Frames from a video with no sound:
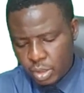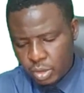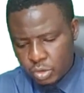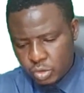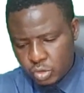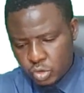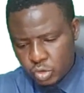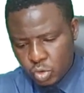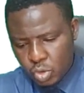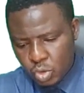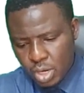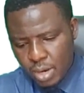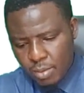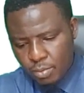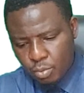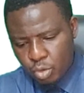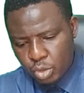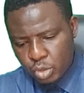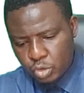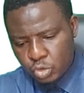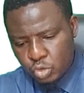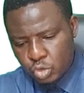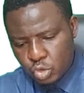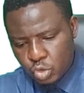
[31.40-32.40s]
So I'm
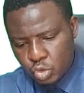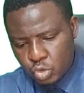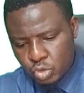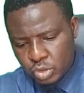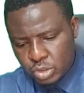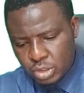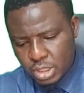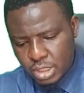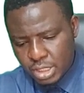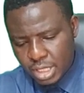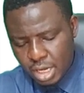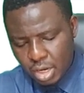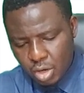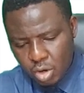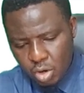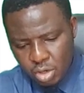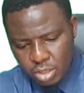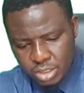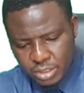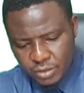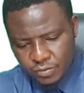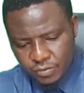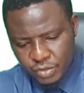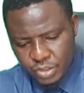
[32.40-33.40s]
going to use the
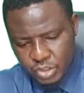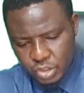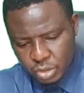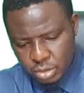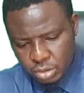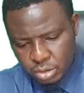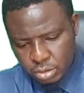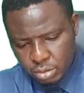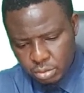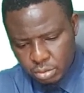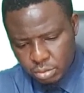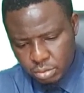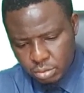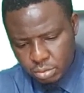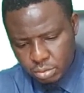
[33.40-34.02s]
long division